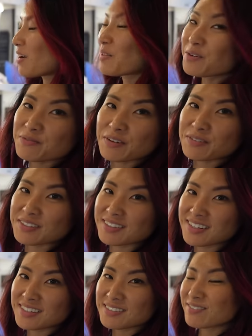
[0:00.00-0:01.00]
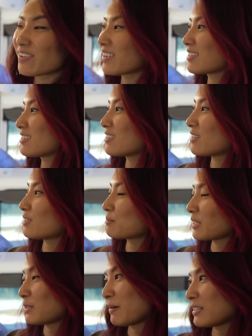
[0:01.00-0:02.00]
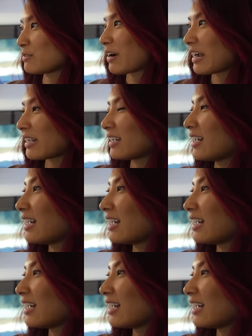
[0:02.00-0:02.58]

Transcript: other favorite thing in the van, my spice rack.